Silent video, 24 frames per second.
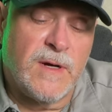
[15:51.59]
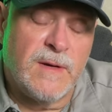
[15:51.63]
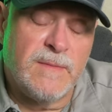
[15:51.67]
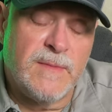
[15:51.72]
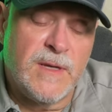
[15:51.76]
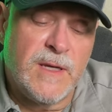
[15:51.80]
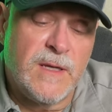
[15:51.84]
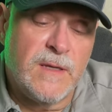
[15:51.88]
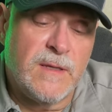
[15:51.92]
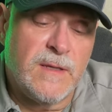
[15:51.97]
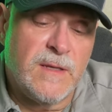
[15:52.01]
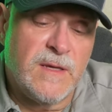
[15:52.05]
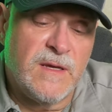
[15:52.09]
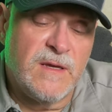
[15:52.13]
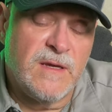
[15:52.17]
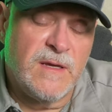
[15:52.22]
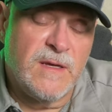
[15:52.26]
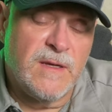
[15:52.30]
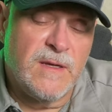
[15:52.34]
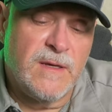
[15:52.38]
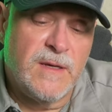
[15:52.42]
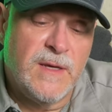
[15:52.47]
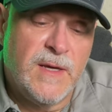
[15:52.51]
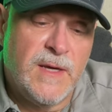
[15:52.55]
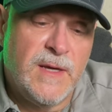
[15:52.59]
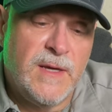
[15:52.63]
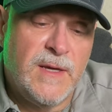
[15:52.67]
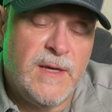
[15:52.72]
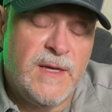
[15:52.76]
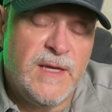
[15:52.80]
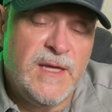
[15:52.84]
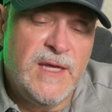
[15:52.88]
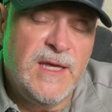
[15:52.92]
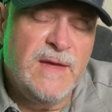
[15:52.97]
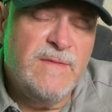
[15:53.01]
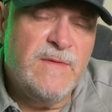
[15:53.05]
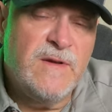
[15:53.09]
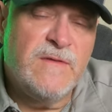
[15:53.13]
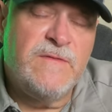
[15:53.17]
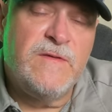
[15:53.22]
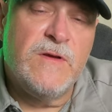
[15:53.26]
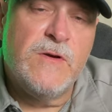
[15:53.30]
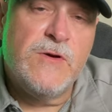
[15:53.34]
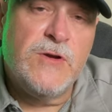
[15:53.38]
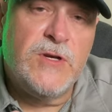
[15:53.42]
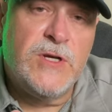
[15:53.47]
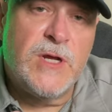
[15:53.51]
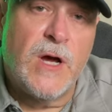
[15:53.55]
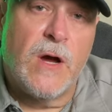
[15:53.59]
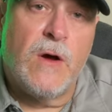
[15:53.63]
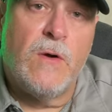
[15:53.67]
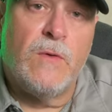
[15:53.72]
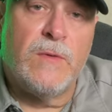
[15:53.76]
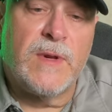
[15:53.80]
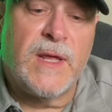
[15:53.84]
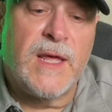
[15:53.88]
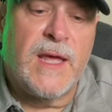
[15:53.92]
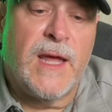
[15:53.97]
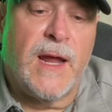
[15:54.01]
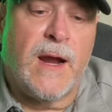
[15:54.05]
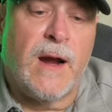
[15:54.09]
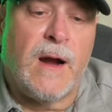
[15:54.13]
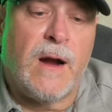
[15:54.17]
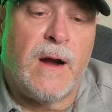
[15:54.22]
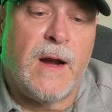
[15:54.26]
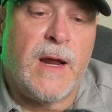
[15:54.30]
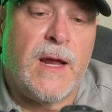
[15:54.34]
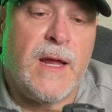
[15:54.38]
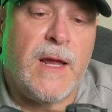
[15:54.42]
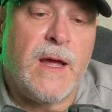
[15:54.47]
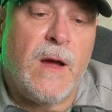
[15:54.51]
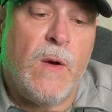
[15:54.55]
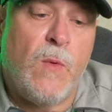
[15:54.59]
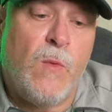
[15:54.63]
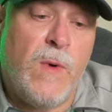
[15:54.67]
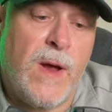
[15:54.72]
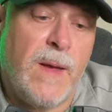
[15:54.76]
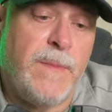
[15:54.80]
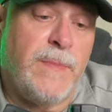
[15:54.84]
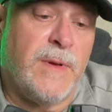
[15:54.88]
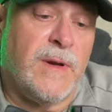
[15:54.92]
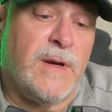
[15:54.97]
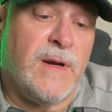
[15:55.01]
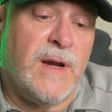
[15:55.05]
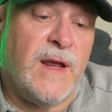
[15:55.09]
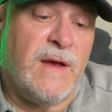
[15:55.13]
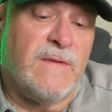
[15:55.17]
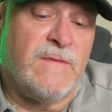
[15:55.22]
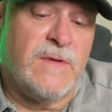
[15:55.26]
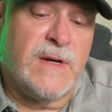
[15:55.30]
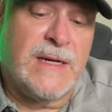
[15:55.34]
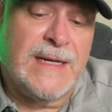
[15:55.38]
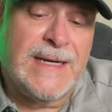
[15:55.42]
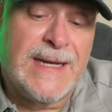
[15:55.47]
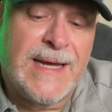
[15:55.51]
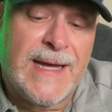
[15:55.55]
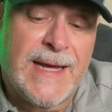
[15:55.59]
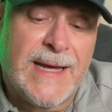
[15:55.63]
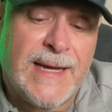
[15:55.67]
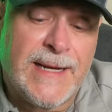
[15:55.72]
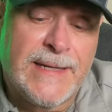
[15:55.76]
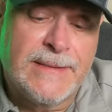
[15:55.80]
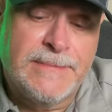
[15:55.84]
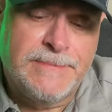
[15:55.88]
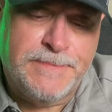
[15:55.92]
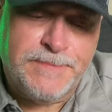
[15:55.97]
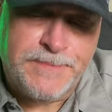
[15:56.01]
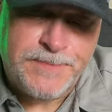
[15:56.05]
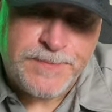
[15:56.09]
I mean, it, even if you don't carry a weapon every day,